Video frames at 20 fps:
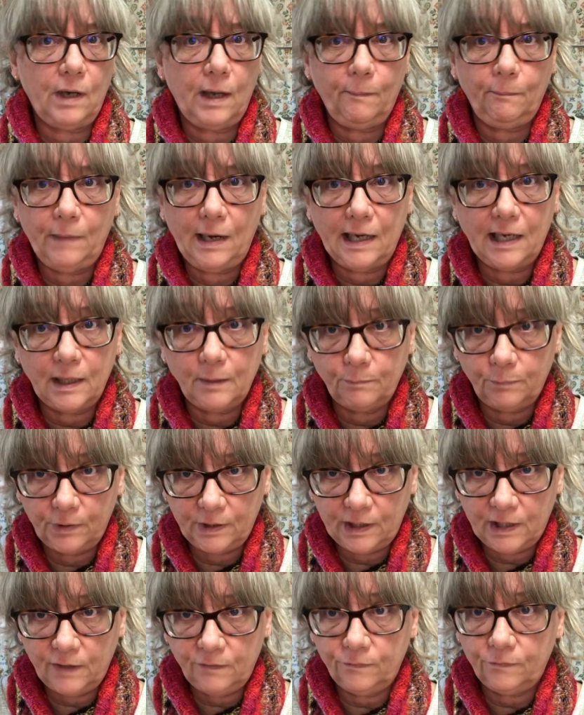I'll make it
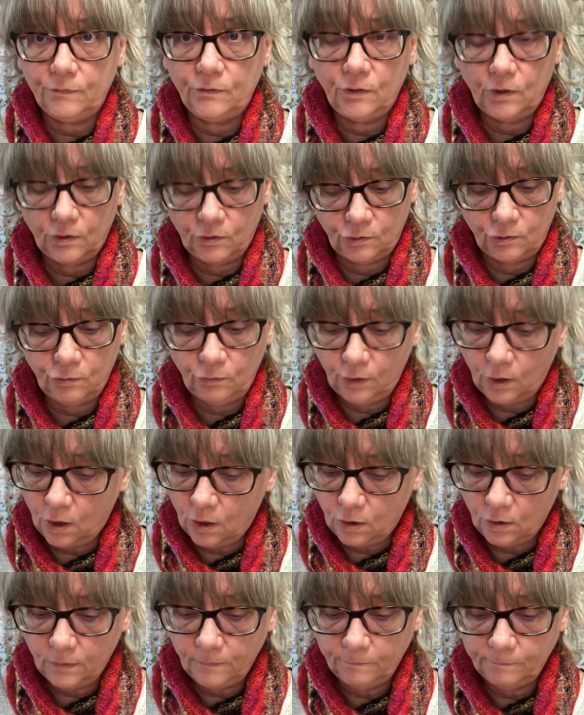brief, not too
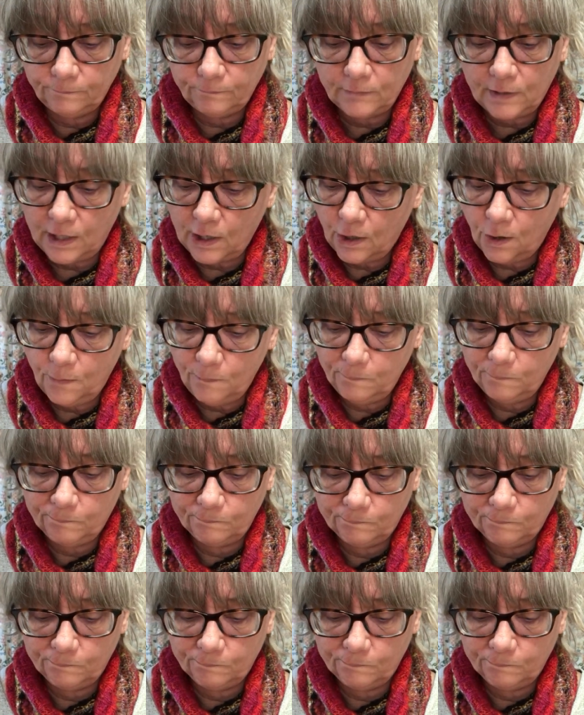long, I hope.